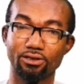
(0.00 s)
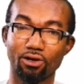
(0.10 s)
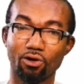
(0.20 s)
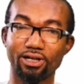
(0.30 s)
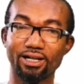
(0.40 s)

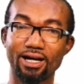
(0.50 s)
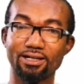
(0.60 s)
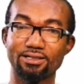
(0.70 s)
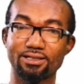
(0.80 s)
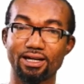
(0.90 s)
on
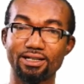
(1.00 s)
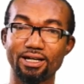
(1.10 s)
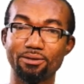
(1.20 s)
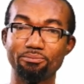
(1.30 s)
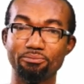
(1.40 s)
land and
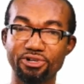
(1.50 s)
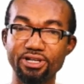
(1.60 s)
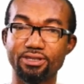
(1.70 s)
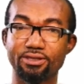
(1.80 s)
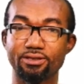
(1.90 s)
then
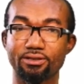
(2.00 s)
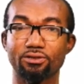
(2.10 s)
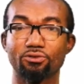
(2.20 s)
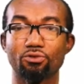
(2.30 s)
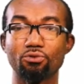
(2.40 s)
breathe
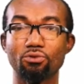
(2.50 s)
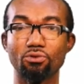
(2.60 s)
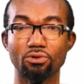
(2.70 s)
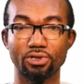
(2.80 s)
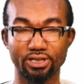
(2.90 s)
too
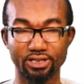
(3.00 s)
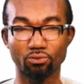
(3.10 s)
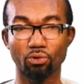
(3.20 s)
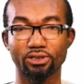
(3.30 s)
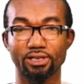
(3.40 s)
in
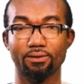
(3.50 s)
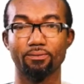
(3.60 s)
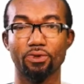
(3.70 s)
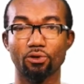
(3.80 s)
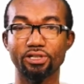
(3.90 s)
water.
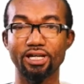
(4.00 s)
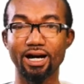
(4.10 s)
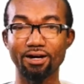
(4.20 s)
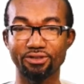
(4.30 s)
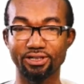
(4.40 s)
So they
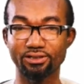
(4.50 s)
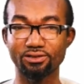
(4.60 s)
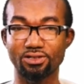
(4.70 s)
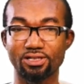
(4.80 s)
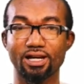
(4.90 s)
have
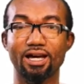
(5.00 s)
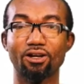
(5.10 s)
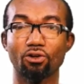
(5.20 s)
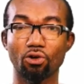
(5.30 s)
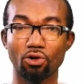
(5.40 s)
gills
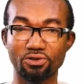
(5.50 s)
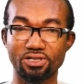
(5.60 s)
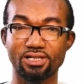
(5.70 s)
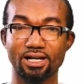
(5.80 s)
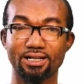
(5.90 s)
and
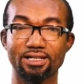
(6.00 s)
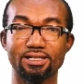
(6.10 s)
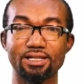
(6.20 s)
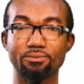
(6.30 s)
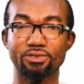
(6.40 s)
lungs at the
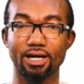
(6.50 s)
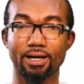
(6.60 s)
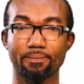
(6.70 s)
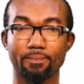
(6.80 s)
same time.